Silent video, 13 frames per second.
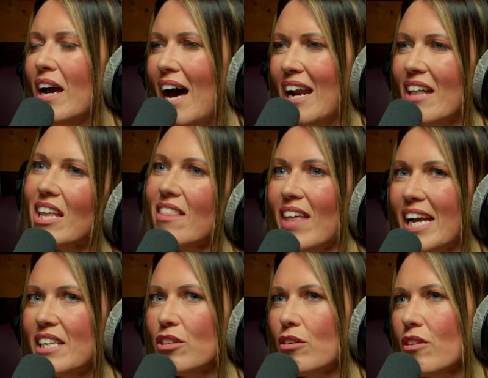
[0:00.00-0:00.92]
And I think
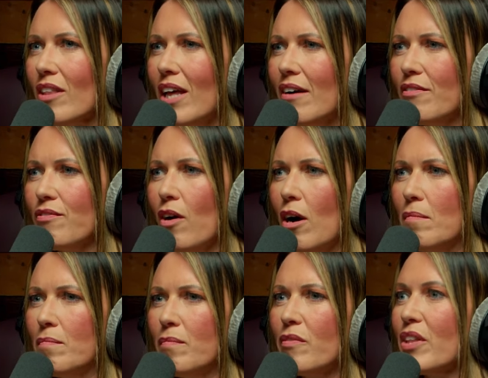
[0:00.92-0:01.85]
they took that
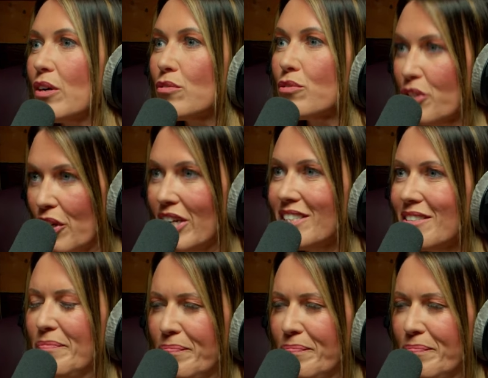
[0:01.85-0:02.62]
from the Ultras.